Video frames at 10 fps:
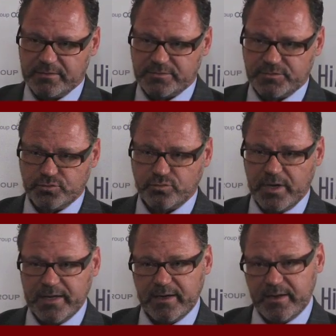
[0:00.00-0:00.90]
to
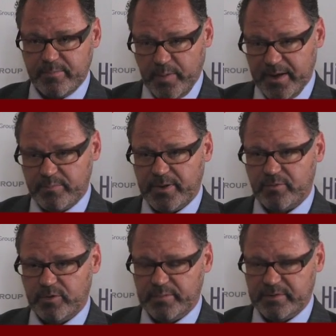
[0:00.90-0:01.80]
run a
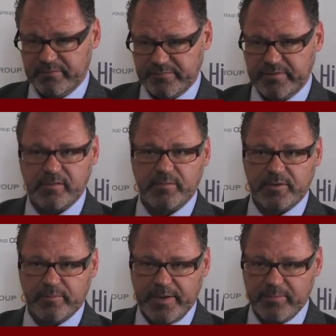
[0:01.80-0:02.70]
pipeline. We'll build a
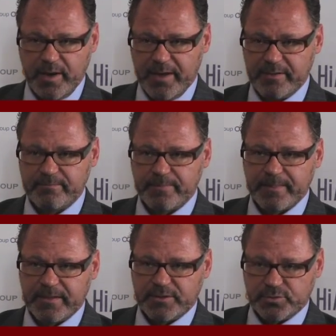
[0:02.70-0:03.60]
50-kilometer pipeline
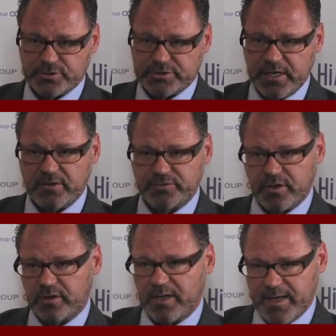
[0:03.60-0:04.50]
to a Shell
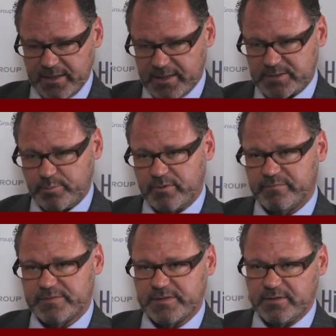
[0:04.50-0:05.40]
trunk line and export
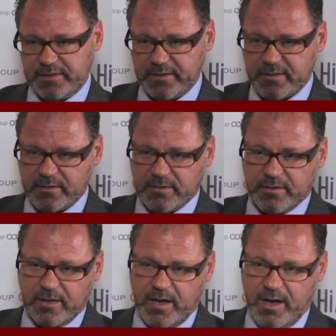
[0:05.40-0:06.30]
facility,
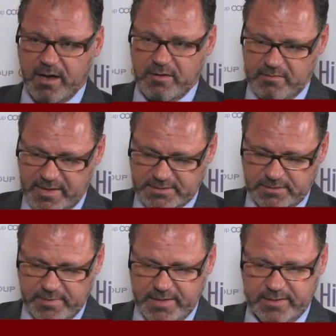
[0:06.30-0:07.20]

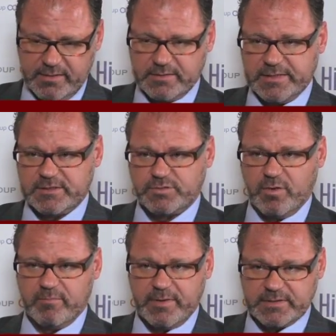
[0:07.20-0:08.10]
estimating it'll take us
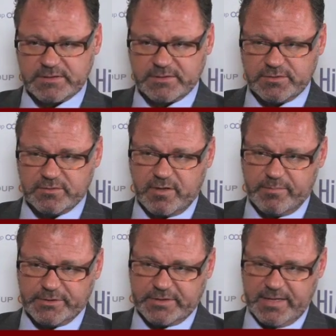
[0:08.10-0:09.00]
12 months to
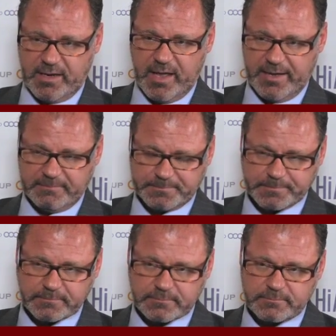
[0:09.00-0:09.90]
commission that line.
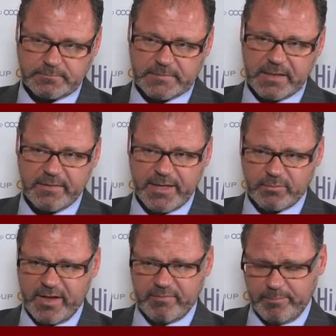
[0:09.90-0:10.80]

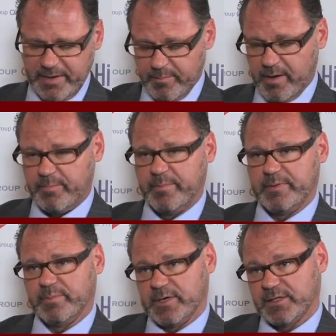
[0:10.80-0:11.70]
Then we'll have a big bump up
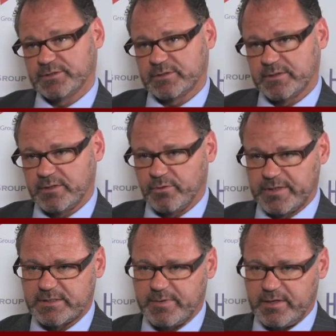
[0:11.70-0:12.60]
in production. You know, we're
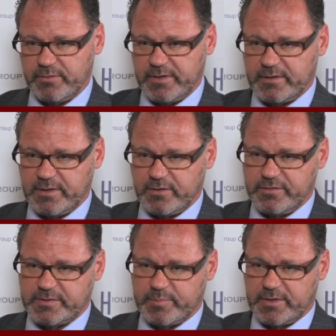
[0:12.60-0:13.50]
estimating we could
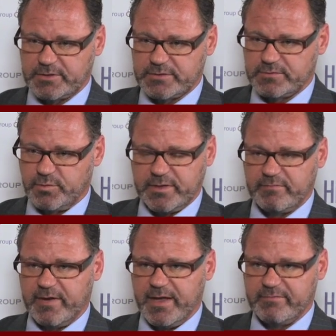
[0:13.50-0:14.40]
increase production
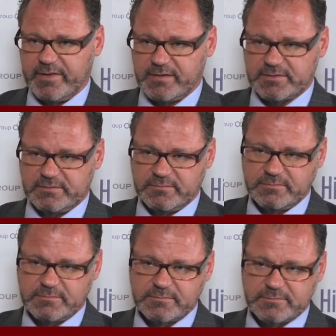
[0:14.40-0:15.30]
25,000.